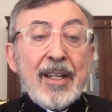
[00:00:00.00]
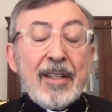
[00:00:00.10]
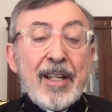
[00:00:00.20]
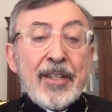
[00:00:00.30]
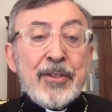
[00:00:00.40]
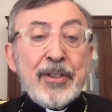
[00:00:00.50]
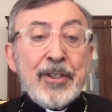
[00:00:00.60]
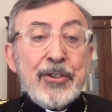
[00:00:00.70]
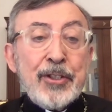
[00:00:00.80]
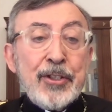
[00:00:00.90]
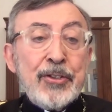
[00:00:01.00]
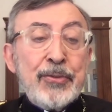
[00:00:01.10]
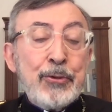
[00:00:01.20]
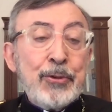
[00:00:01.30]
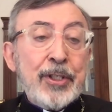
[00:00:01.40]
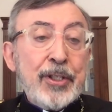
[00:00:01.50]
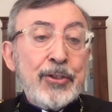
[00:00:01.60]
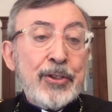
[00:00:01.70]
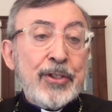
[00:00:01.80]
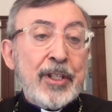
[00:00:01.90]
less Christians, few
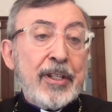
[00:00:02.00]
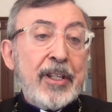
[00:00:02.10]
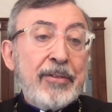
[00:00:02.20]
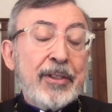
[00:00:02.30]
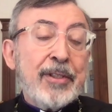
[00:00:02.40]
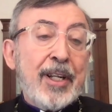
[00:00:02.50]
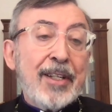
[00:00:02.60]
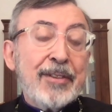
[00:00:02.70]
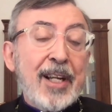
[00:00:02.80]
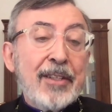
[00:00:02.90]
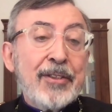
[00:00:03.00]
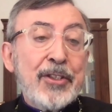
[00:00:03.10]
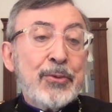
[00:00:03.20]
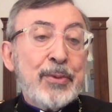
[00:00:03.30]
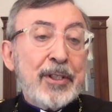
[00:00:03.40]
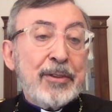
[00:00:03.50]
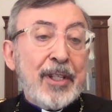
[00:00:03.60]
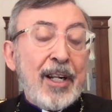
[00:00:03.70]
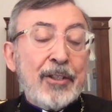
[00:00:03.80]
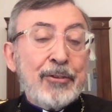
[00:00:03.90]
Christians, and even there are countries where
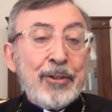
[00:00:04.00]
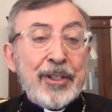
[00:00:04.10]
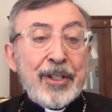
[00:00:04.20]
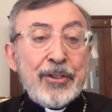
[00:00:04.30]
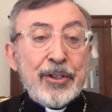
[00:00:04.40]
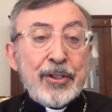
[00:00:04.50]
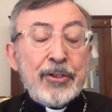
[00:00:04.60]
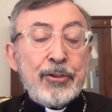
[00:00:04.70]
there are no Christians.